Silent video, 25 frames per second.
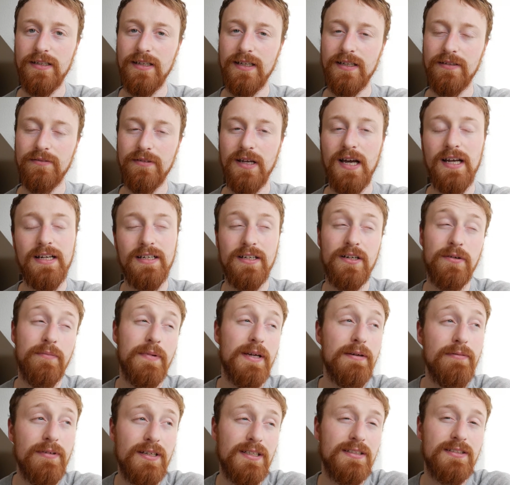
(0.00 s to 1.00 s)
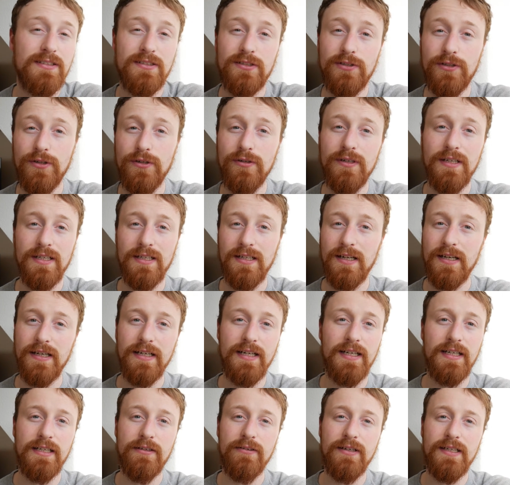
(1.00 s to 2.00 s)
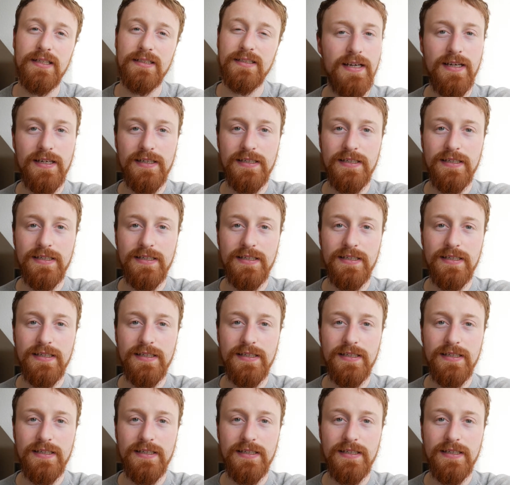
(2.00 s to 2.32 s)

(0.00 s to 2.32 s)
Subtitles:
And I don't know, maybe I'll just throw it online anyways.